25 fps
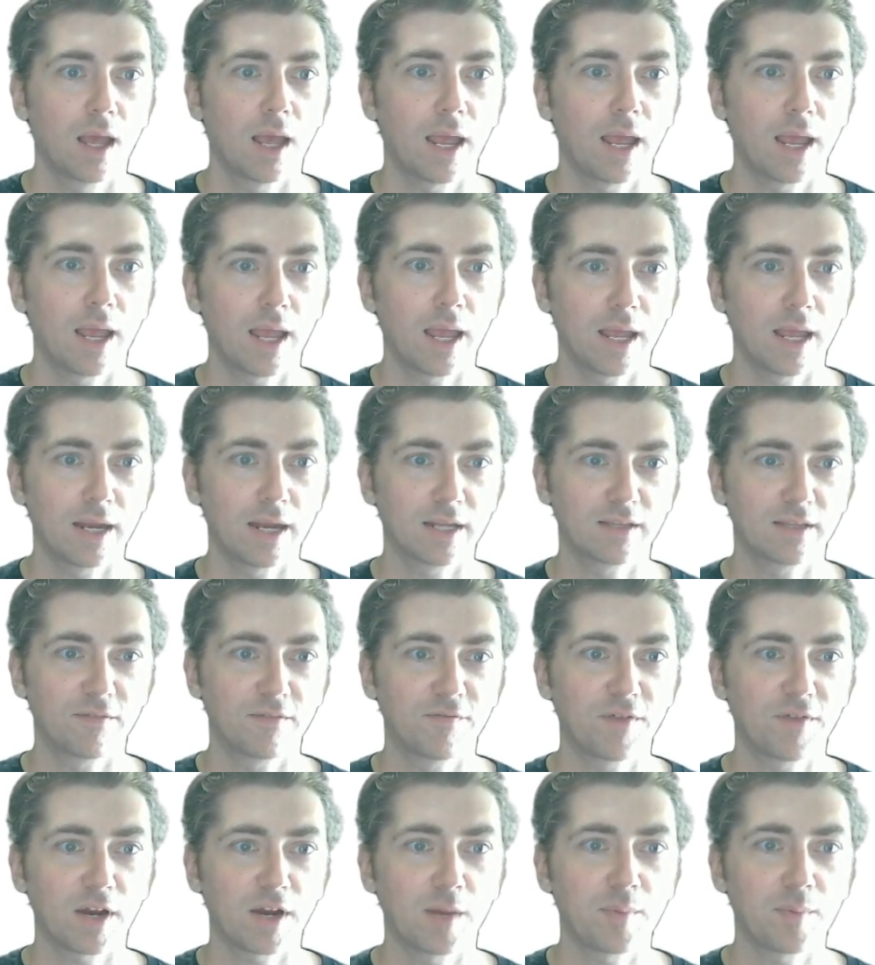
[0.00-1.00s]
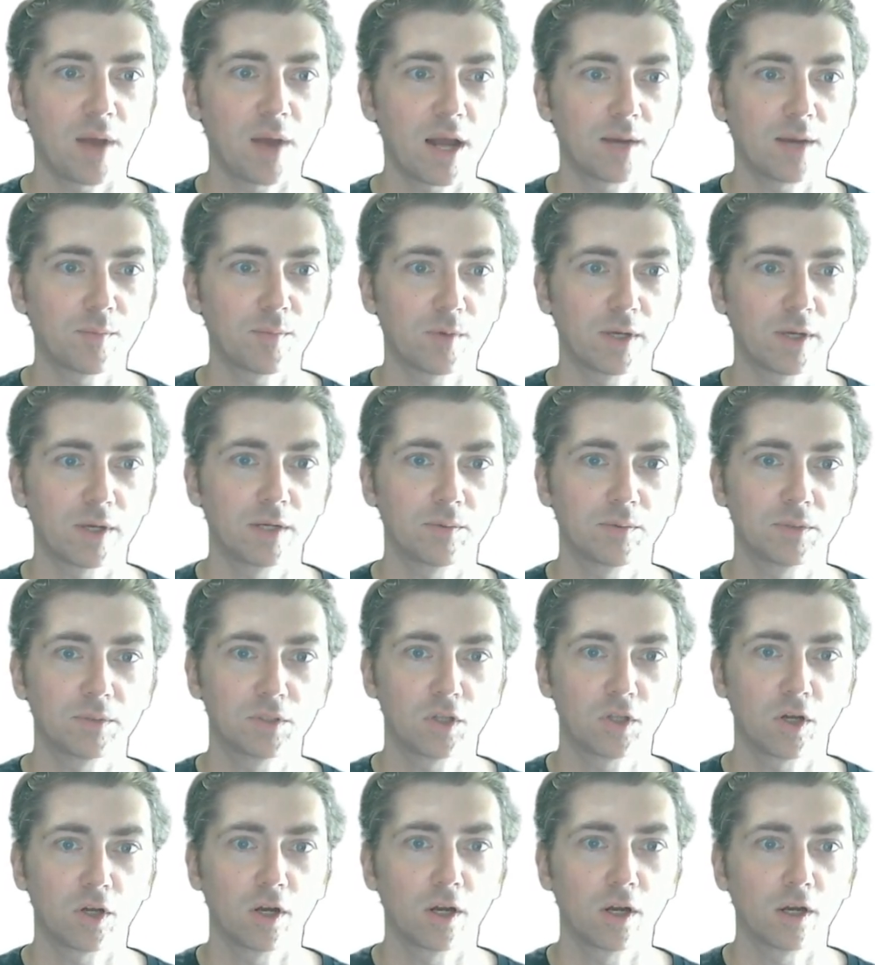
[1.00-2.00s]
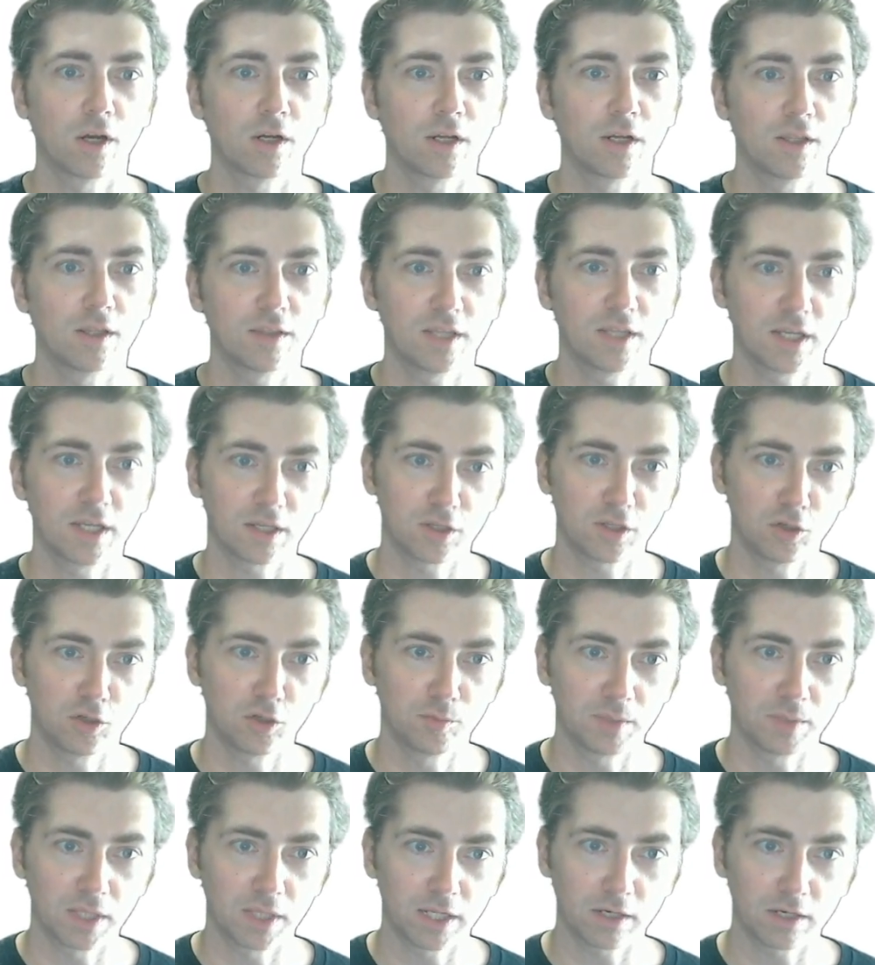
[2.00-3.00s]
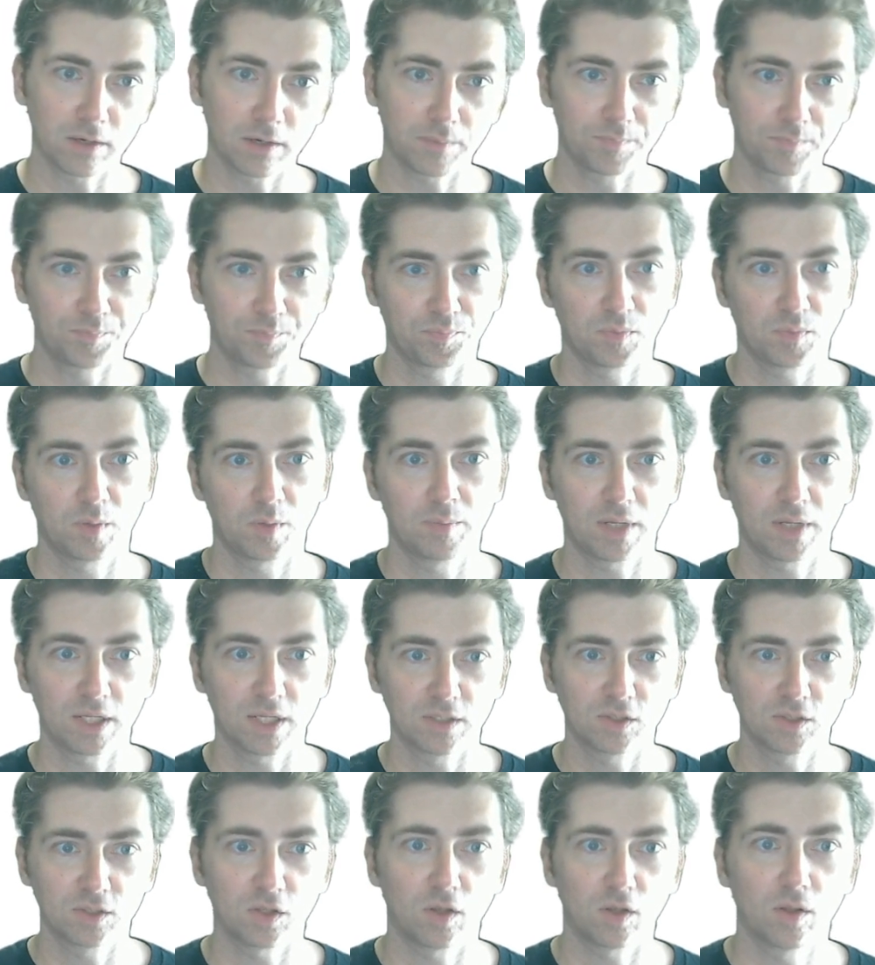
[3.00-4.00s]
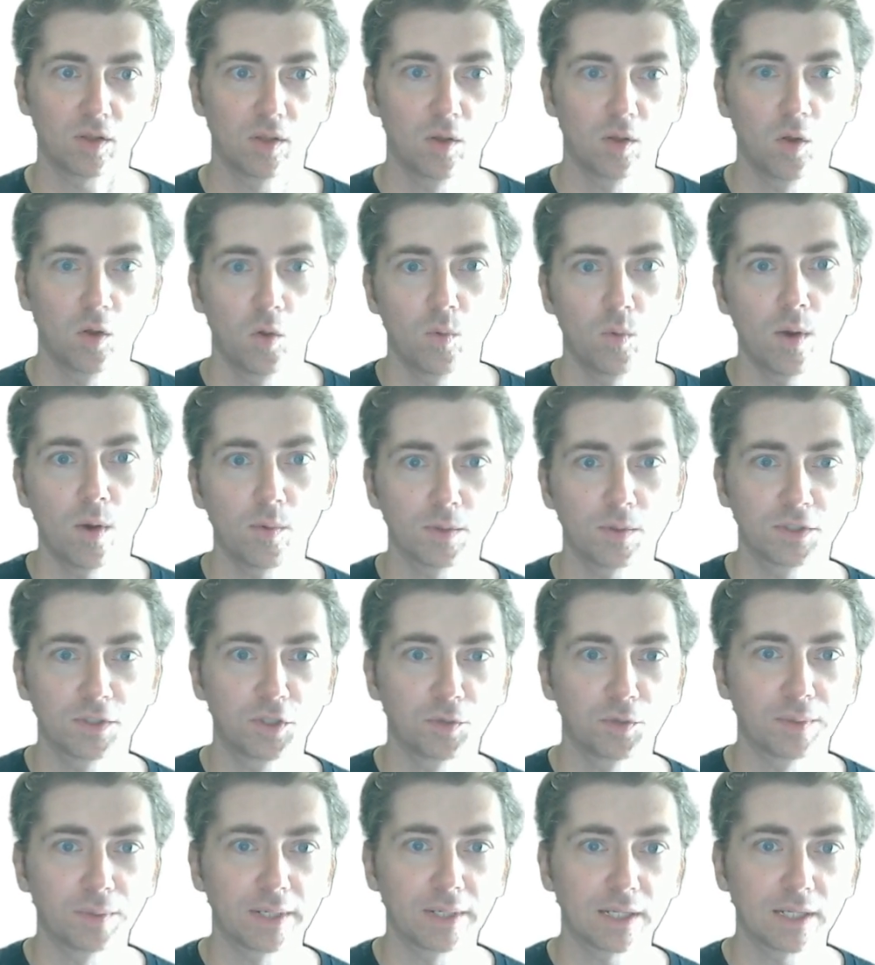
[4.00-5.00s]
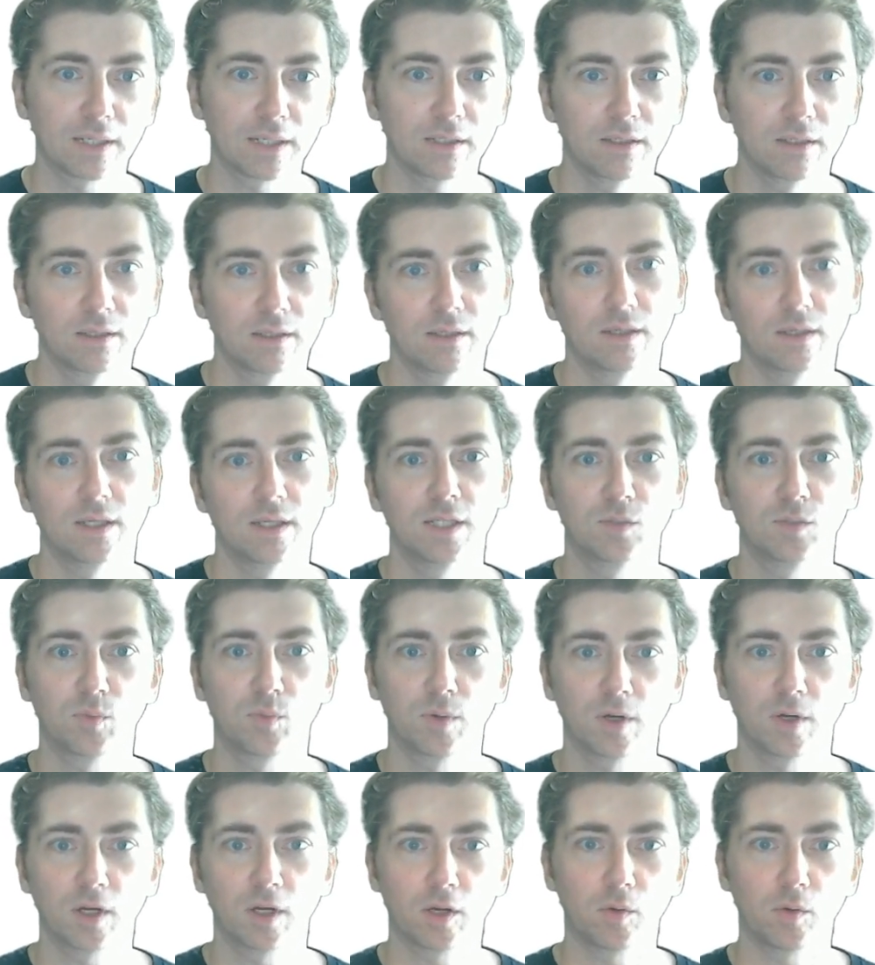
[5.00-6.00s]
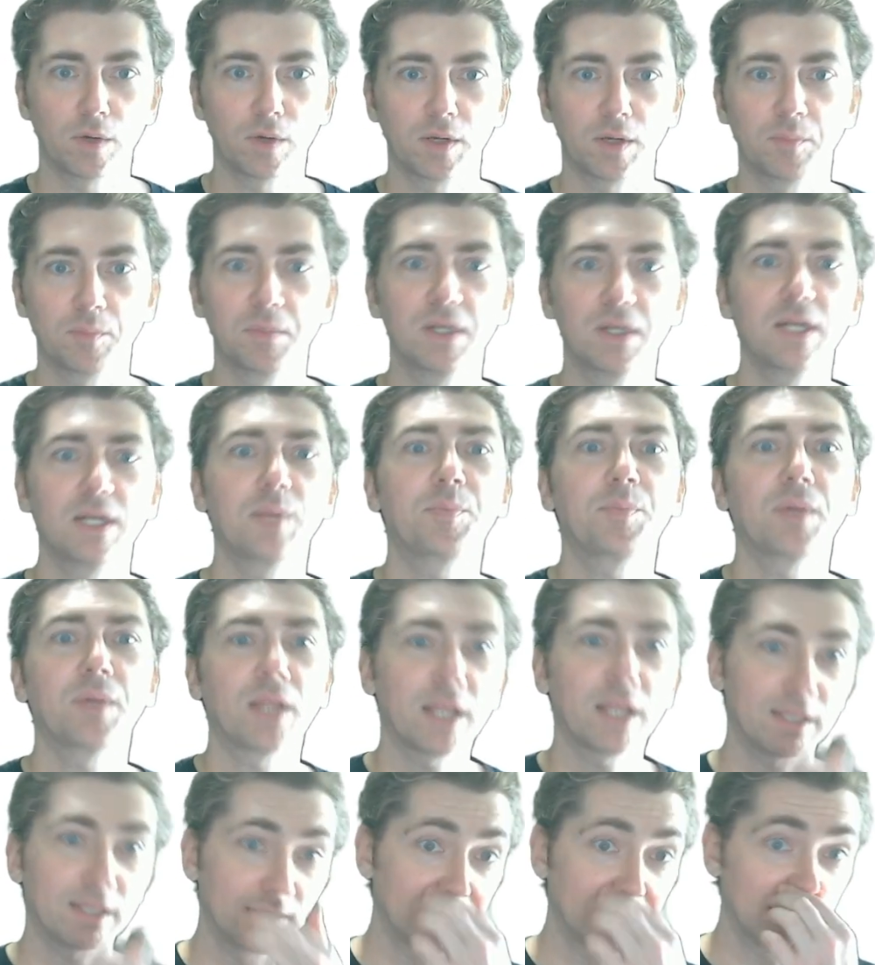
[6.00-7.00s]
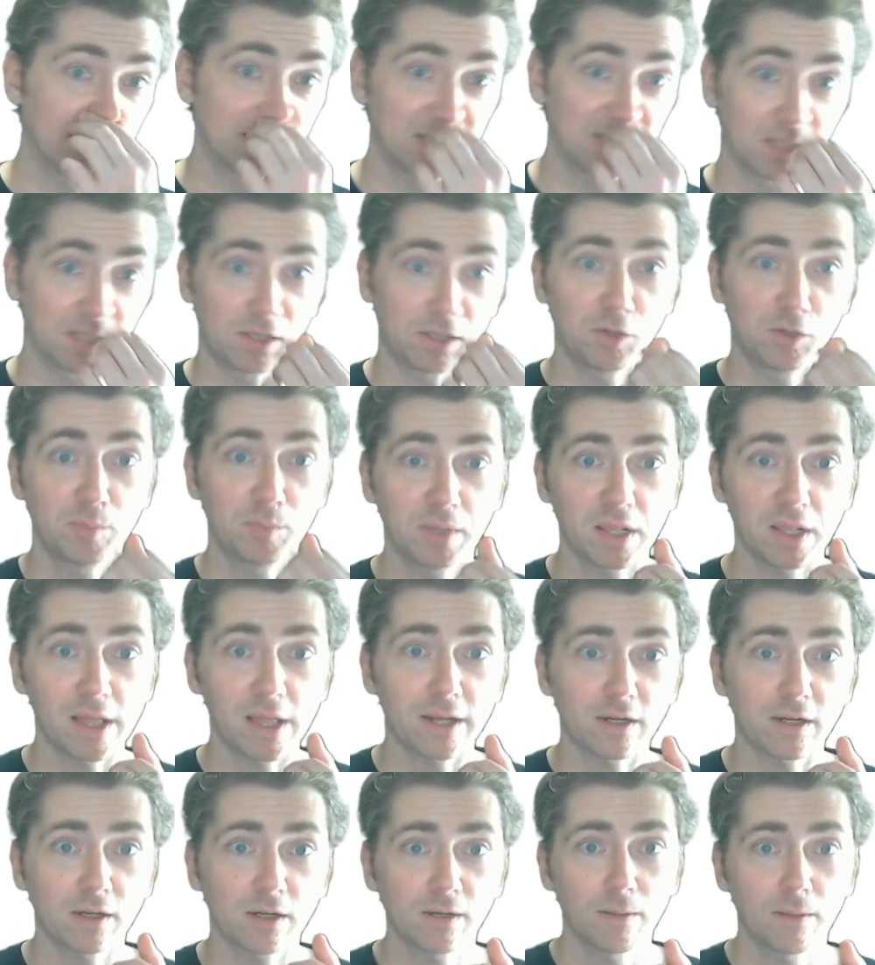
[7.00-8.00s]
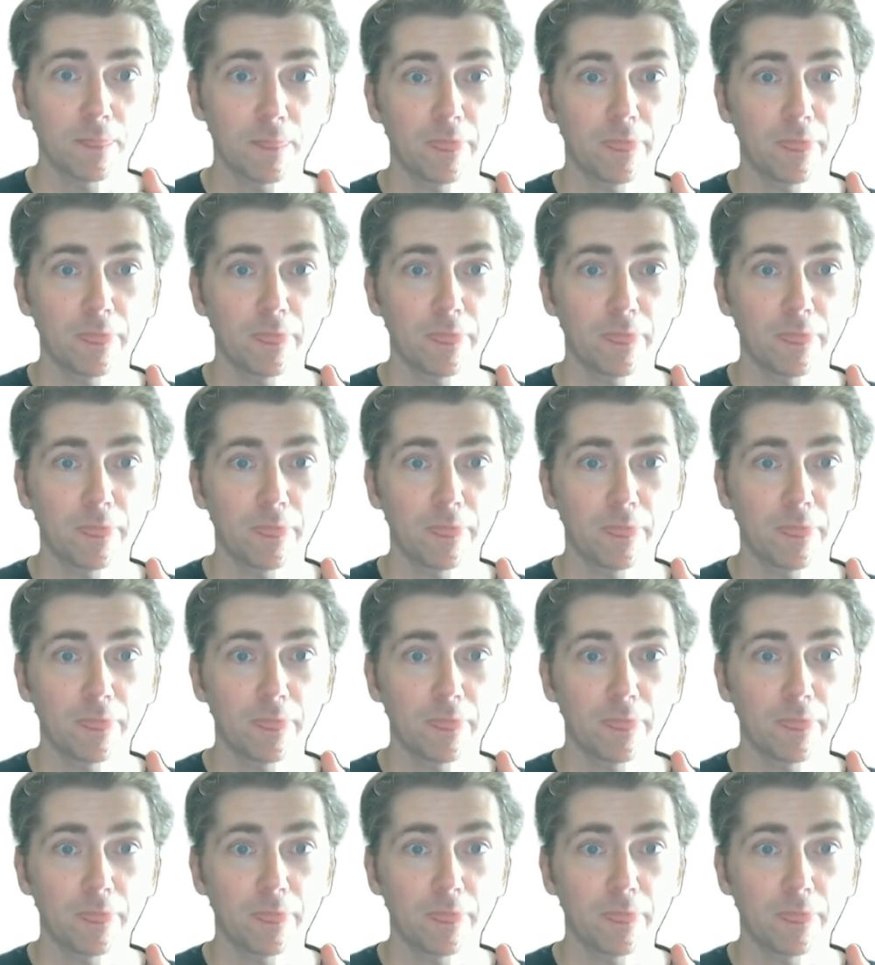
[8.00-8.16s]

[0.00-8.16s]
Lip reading: and at the very bottom, we're going to return the accumulator, because what we're doing is we're going to manipulate this accumulator